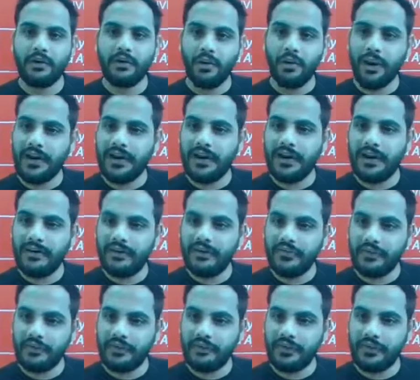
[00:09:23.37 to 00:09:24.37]

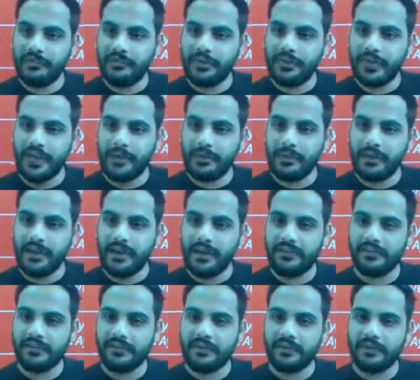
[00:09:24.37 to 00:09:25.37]
Quadrilaterals also has been kept
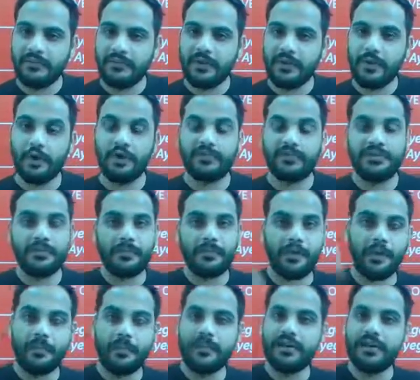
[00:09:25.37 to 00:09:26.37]
as it is because the
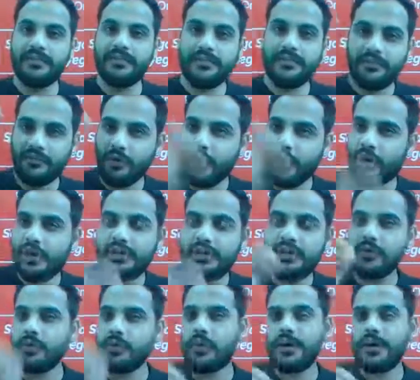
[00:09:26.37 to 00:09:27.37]
properties of all
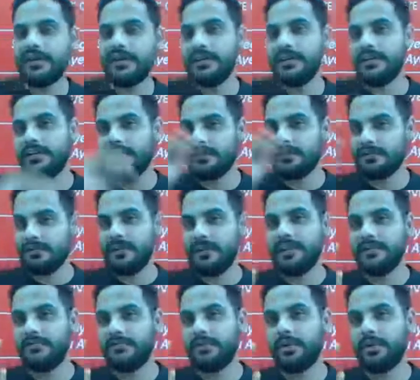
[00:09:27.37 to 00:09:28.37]
the quadrilateral is
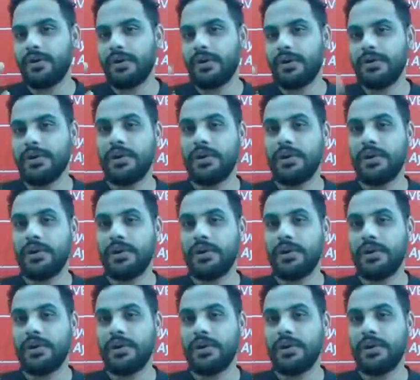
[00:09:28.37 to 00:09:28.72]
very important